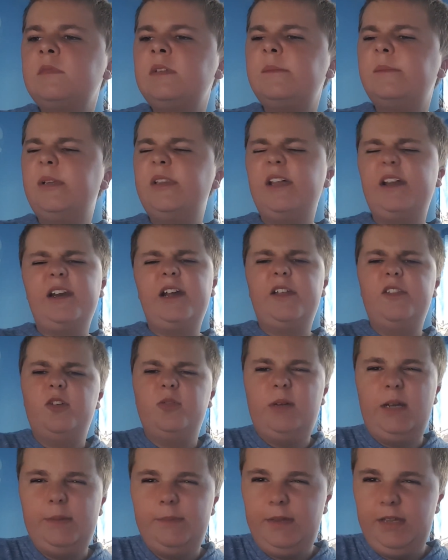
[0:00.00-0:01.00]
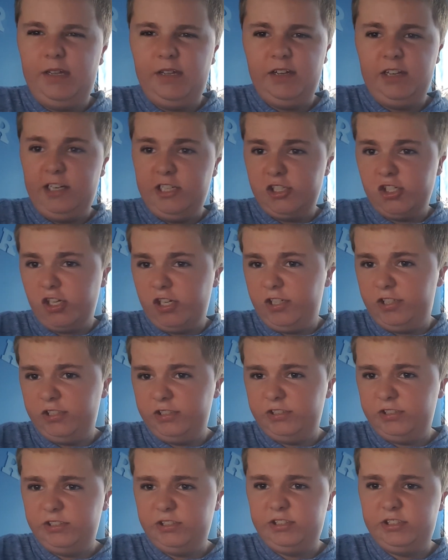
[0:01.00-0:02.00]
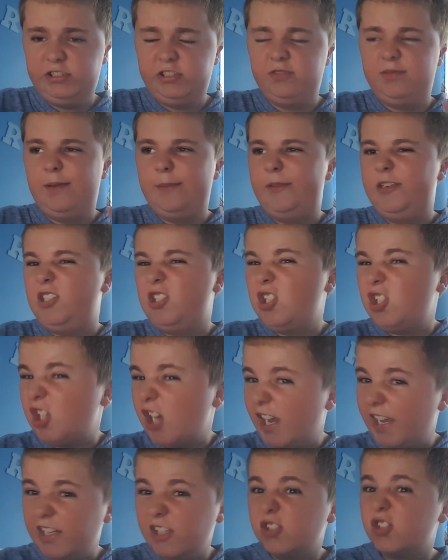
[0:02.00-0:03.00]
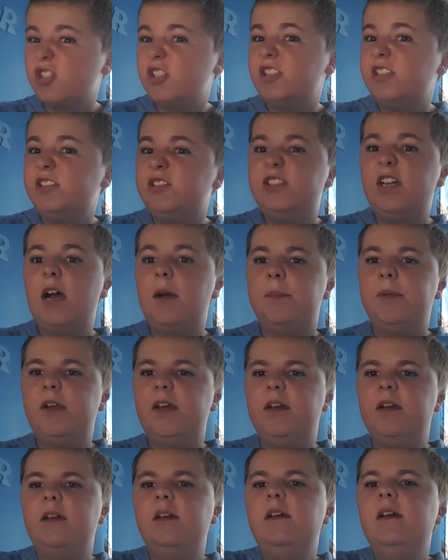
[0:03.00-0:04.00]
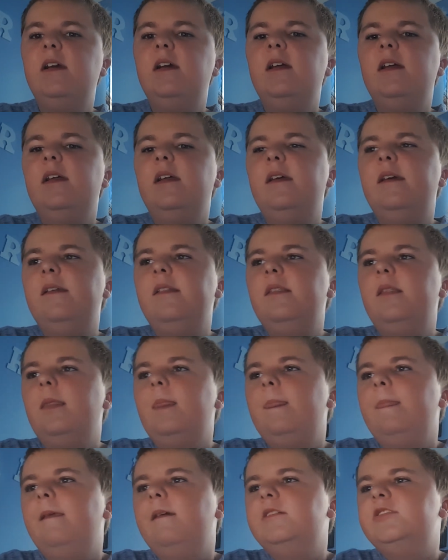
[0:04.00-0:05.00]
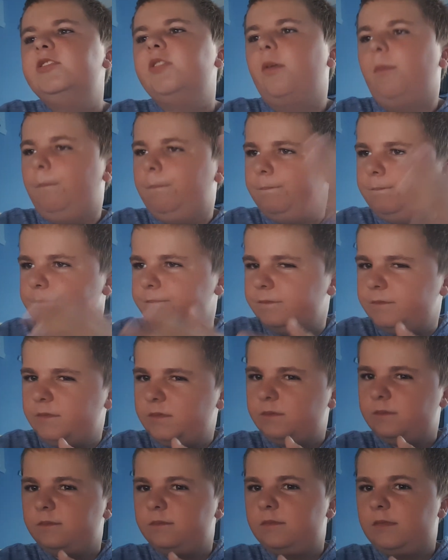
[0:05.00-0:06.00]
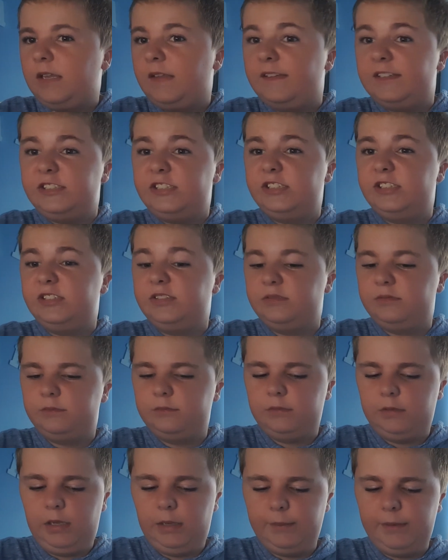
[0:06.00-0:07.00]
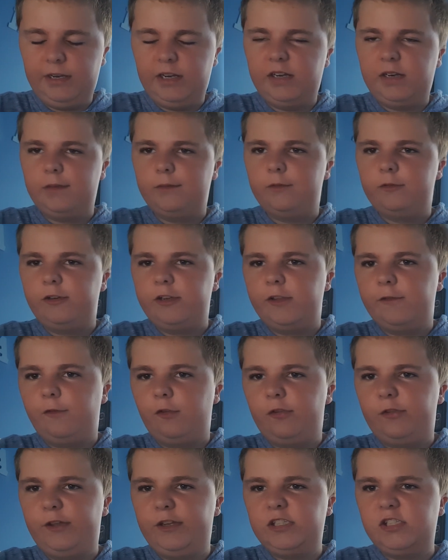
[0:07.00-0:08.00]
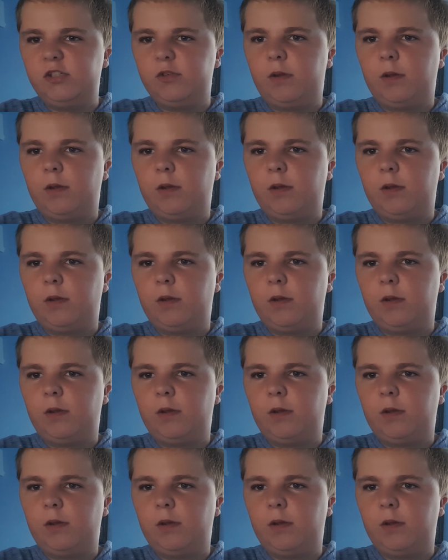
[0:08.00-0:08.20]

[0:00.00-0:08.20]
But then again, there might be additions, there might be changes happening. So, and this isn't, I might not even read the full thing to you.